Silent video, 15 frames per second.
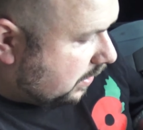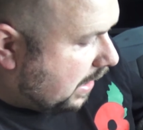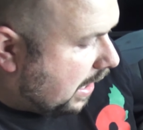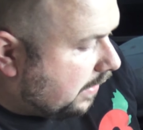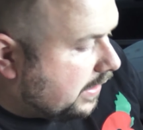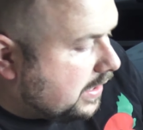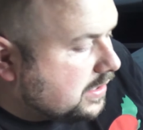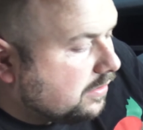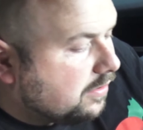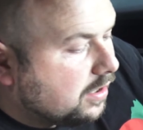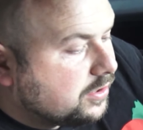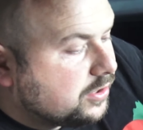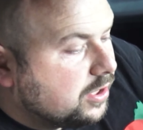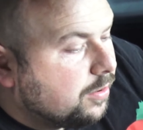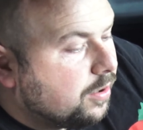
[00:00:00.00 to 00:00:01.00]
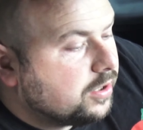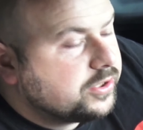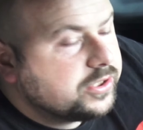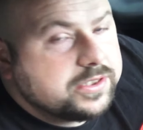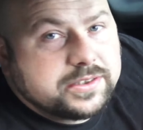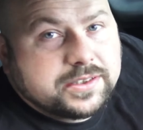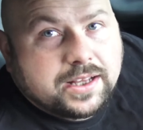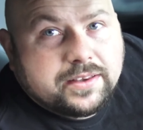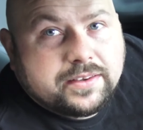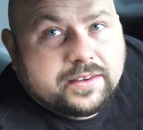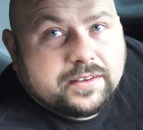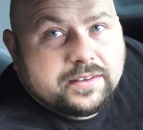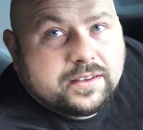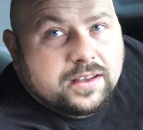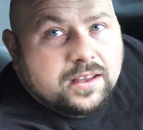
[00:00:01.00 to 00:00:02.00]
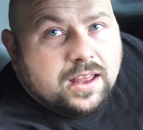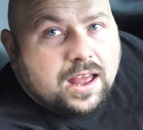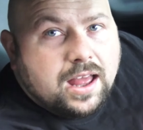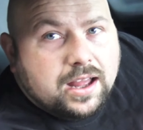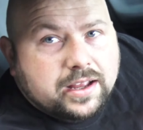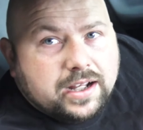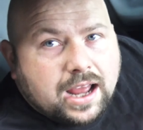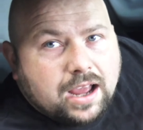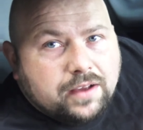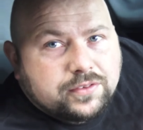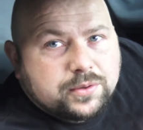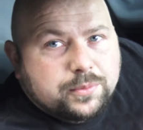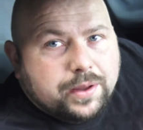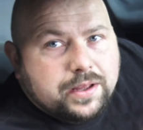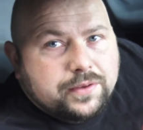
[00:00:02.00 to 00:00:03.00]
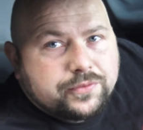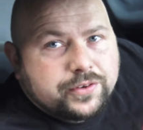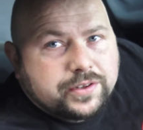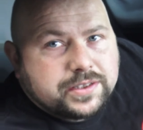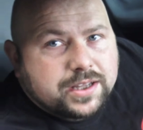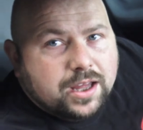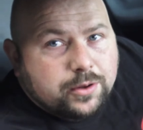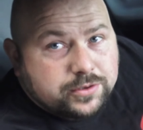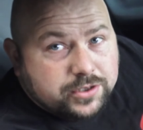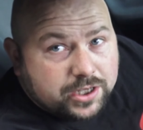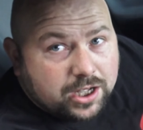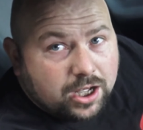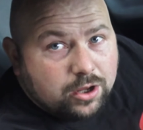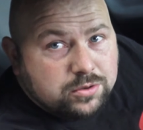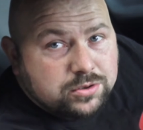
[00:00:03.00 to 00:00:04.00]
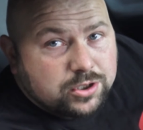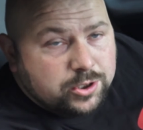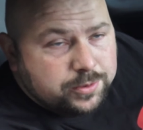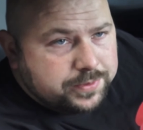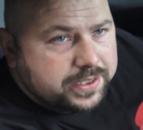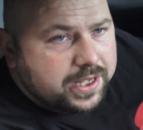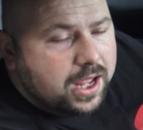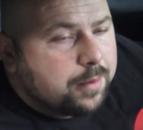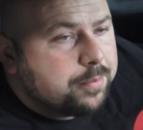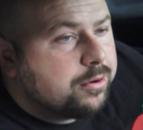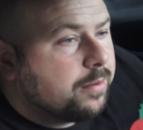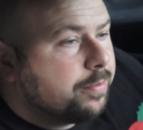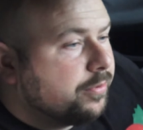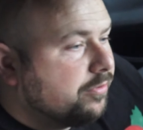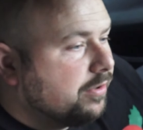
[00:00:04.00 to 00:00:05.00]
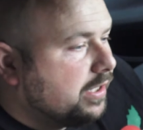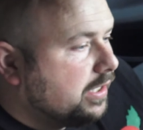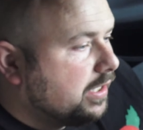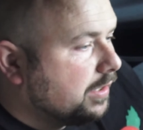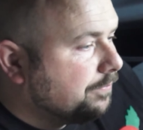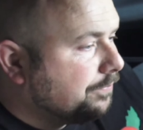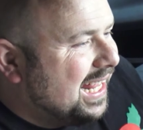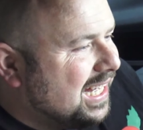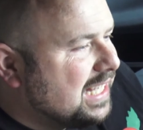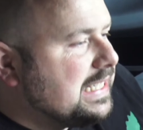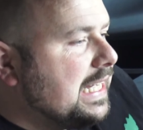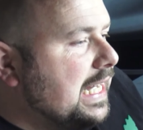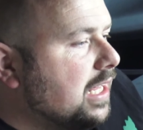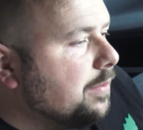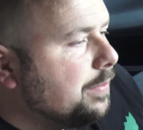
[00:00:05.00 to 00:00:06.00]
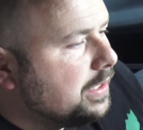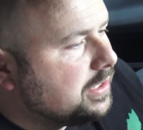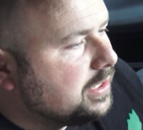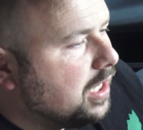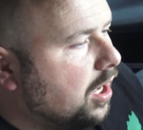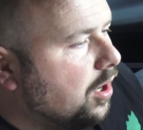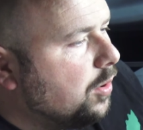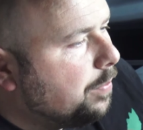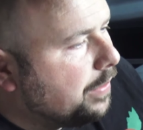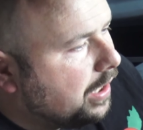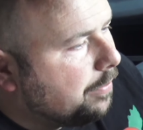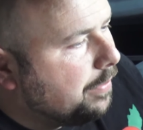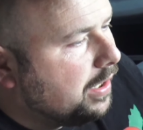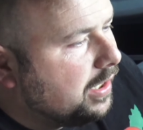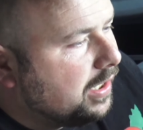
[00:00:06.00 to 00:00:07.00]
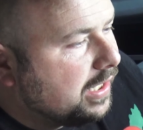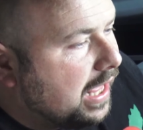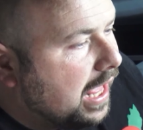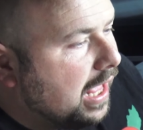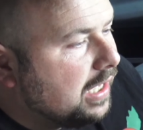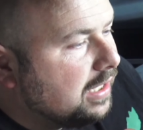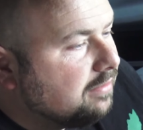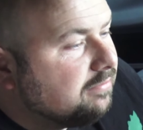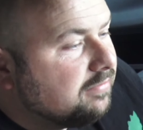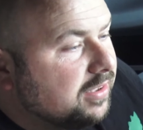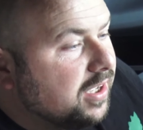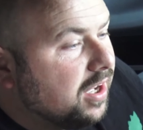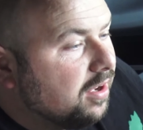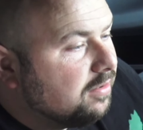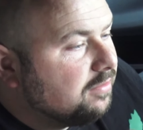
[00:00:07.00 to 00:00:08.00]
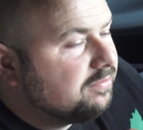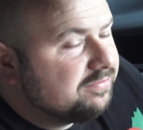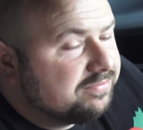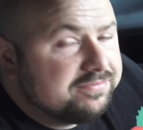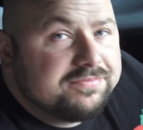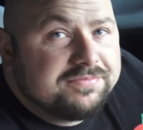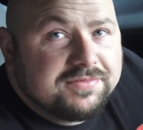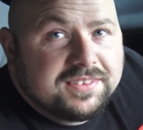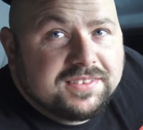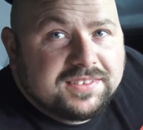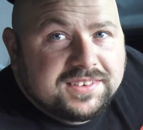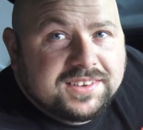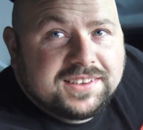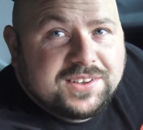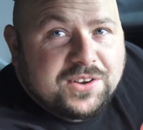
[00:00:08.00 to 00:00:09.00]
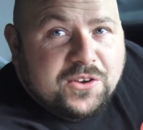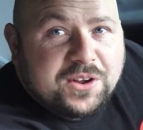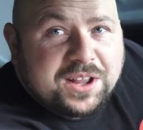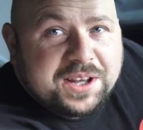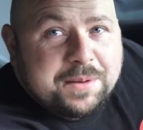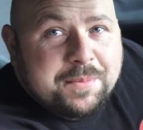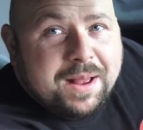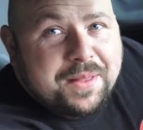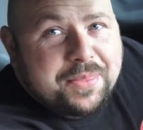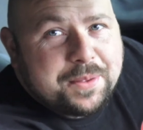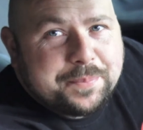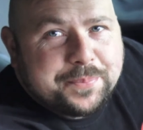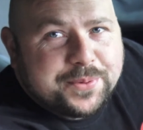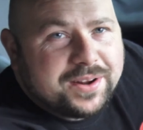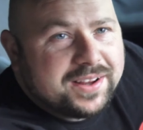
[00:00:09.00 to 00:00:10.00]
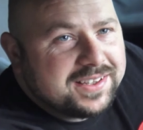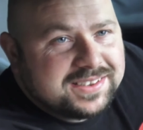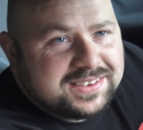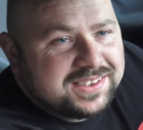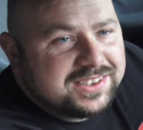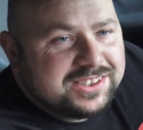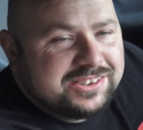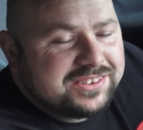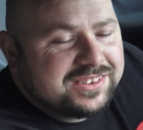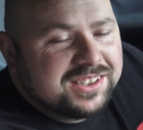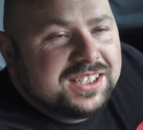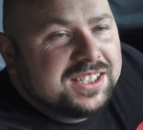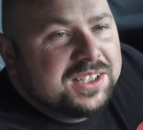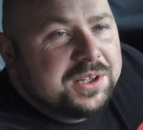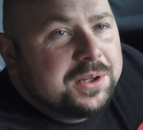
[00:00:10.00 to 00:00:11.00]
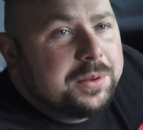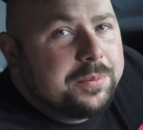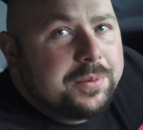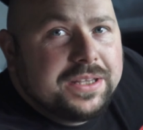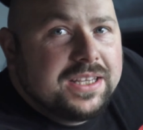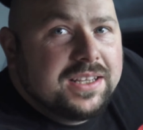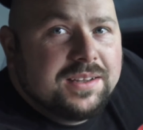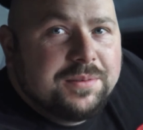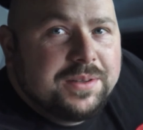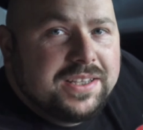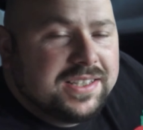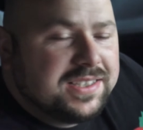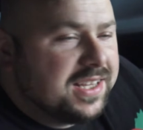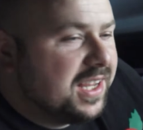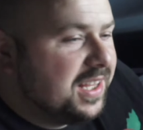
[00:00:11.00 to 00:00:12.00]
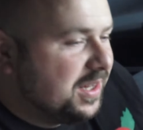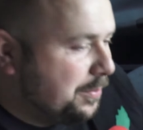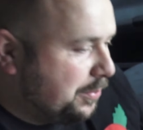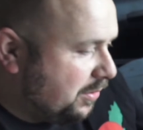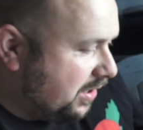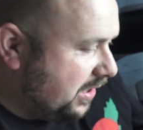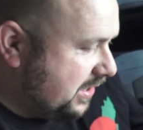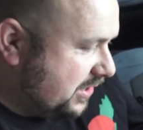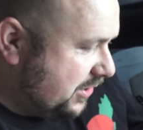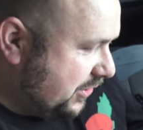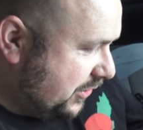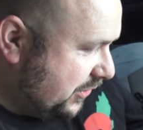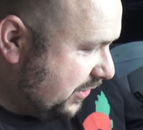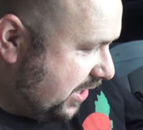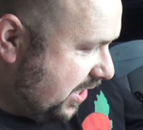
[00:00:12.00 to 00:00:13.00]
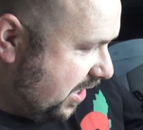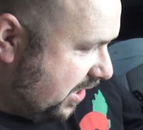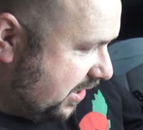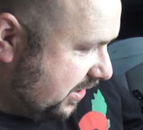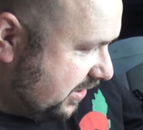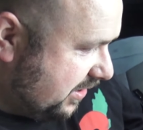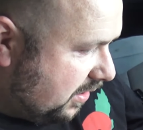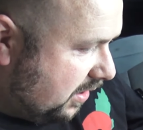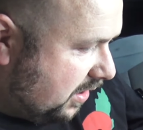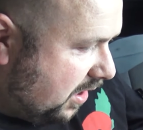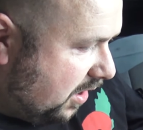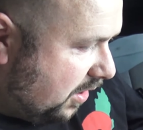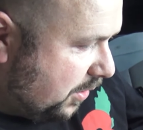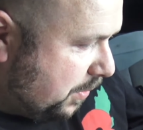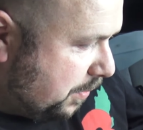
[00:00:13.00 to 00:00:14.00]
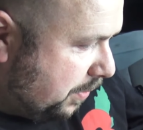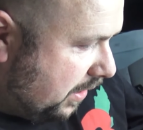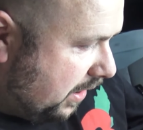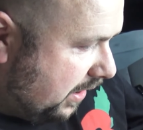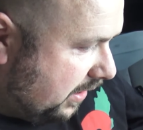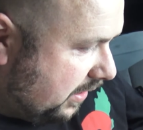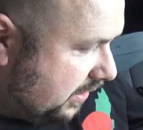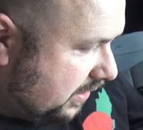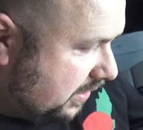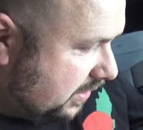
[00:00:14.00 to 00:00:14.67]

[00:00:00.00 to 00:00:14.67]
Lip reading: Now these are our 2 oxygen sensors. I'm going to have to wait for it to go to closed loop to get a proper reading. It is a little bit slow, but I mean, again, you know, you're talking about the price. You just, when you say the price, you just can't complain.